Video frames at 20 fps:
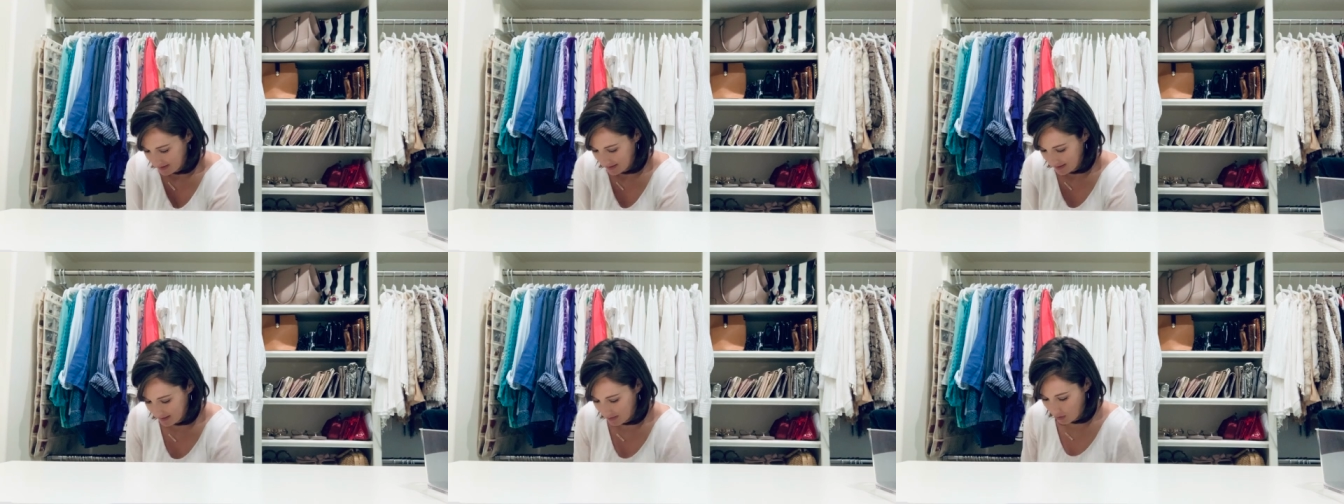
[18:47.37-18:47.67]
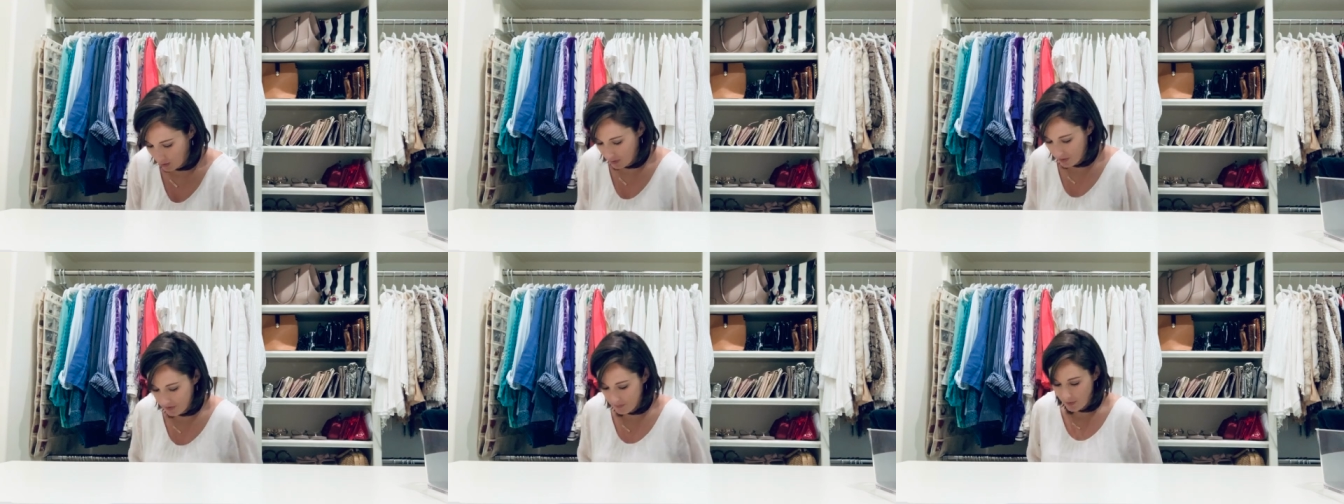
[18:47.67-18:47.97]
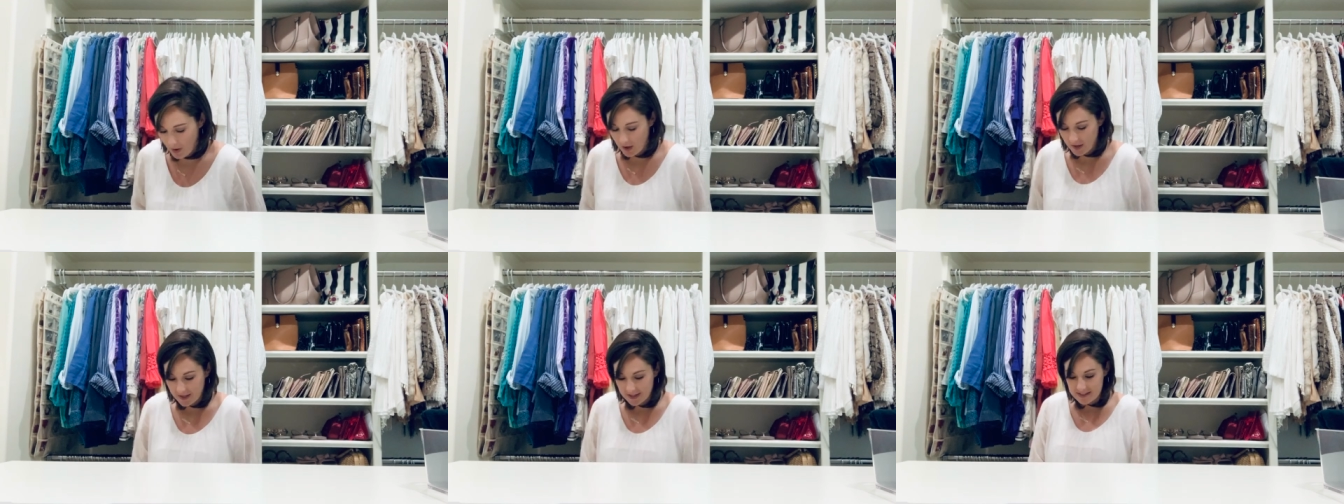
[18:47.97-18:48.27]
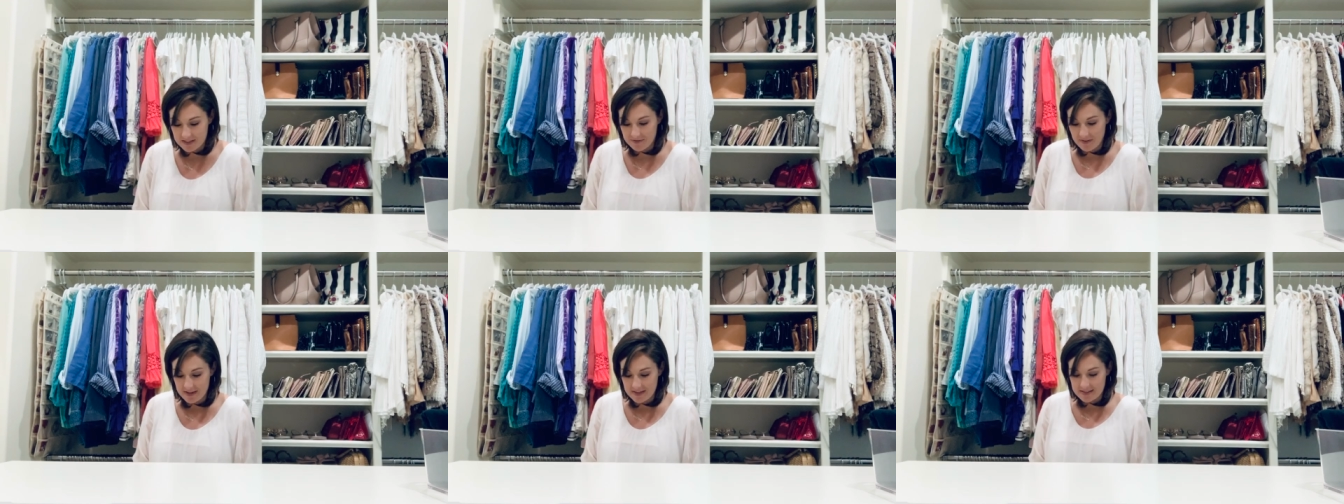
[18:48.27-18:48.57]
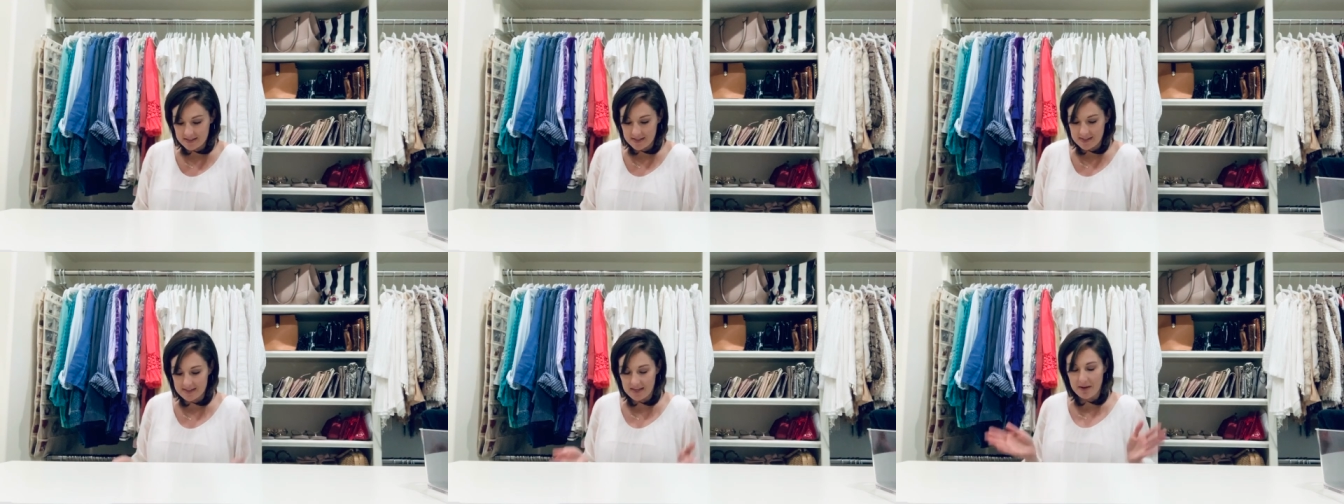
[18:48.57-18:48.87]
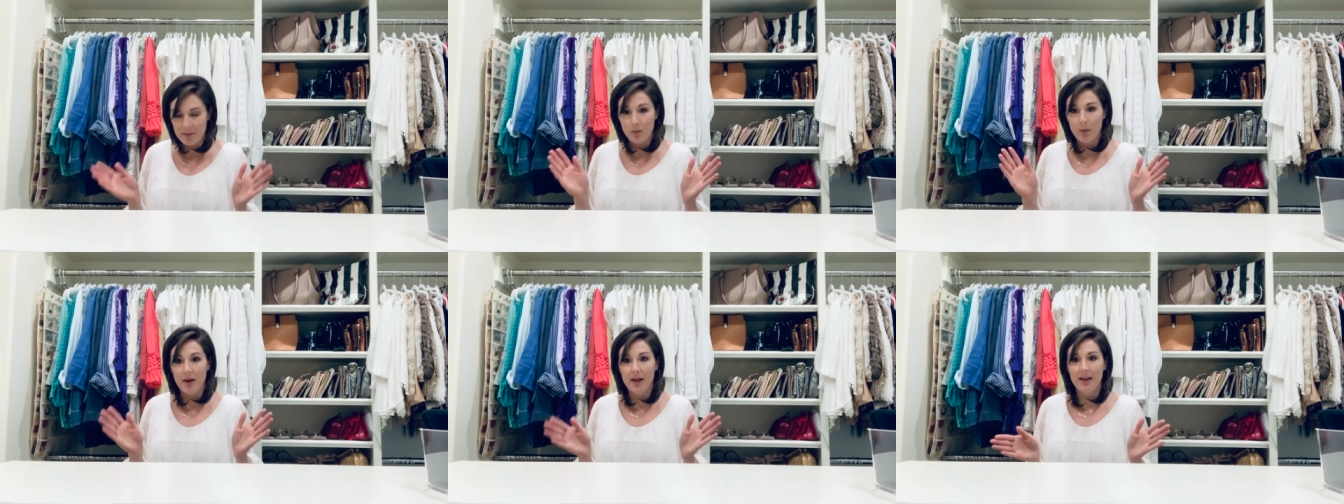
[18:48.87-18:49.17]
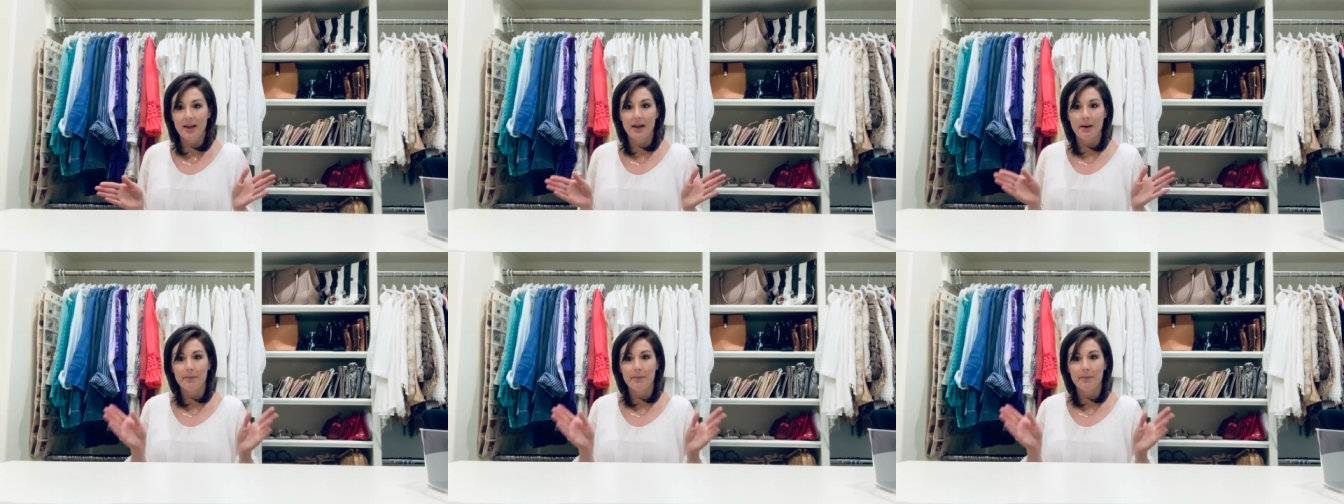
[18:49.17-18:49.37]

And all the pockets face the same way.